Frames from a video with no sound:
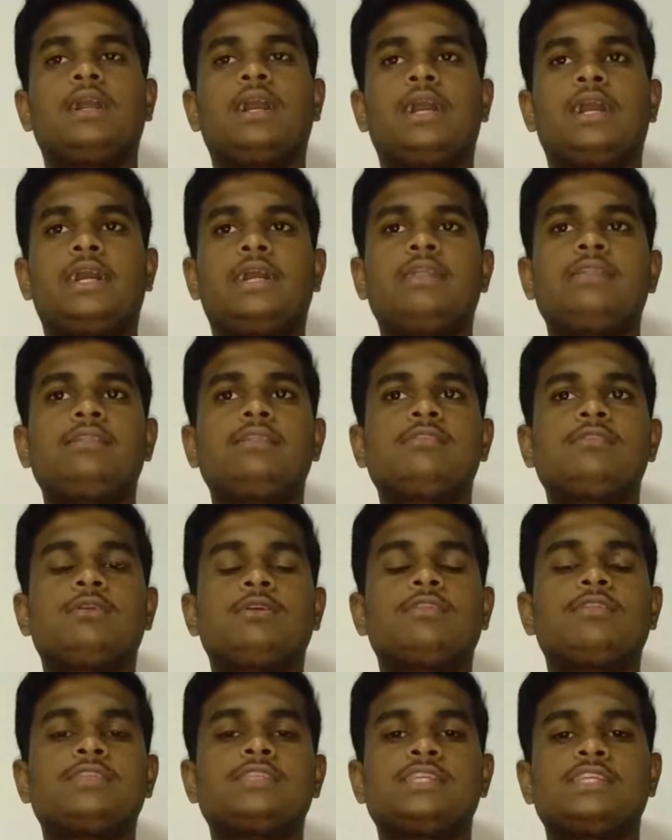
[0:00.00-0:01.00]
And this
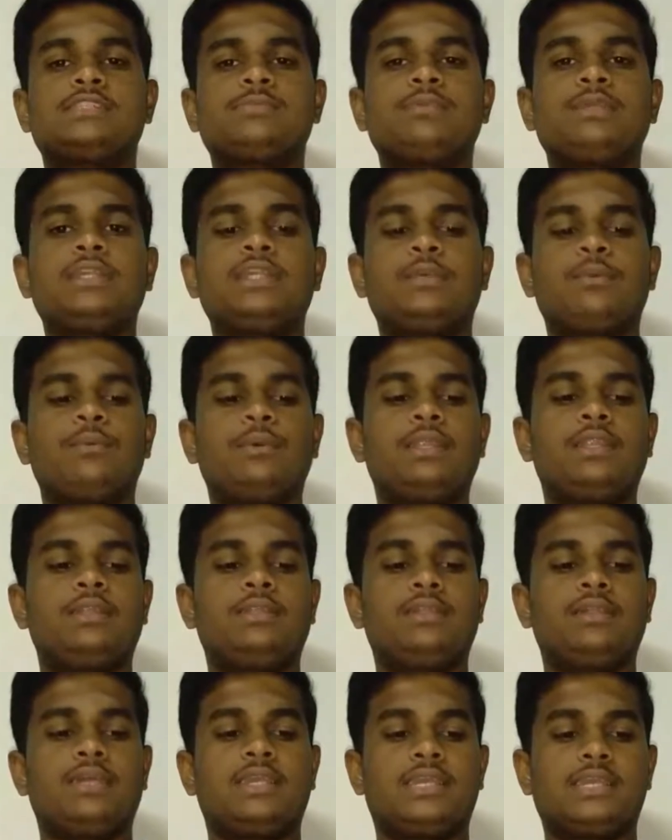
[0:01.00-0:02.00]
was the judgment given
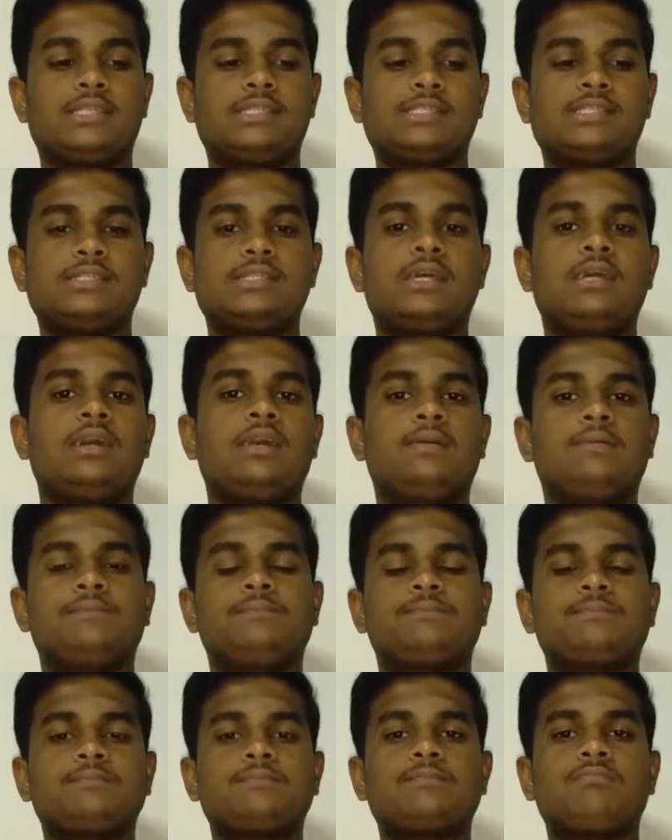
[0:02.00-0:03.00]
in the case.
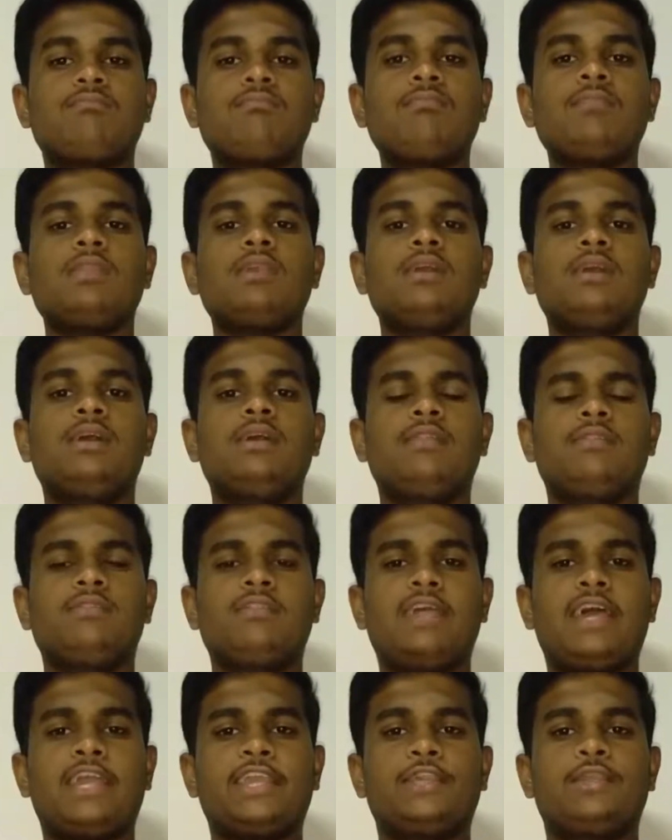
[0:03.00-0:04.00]

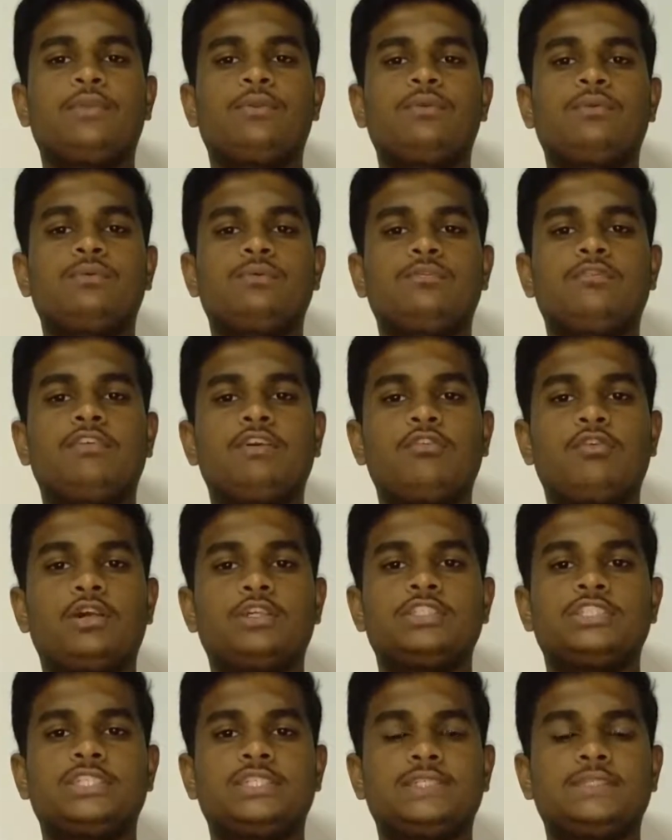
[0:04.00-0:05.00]
Thank you for
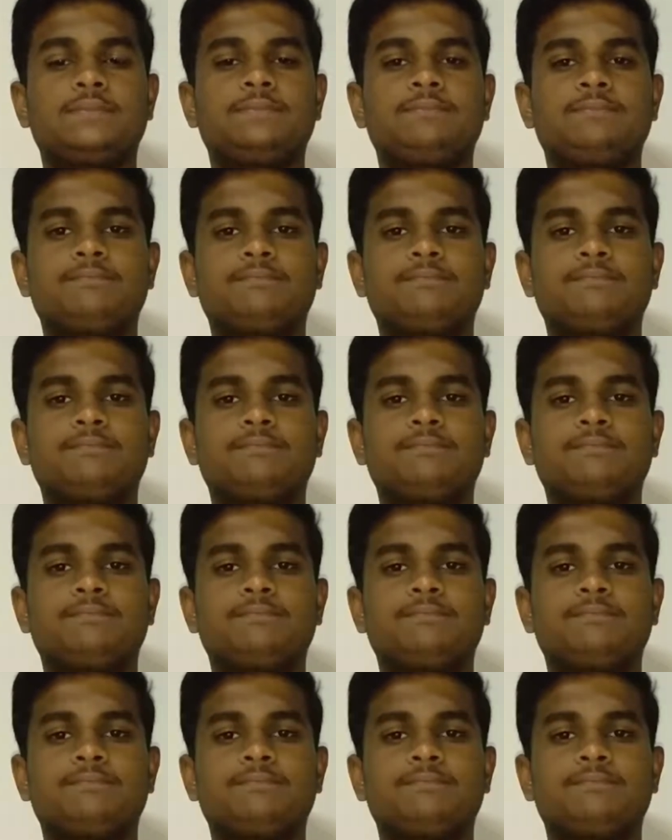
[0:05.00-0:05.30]
watching.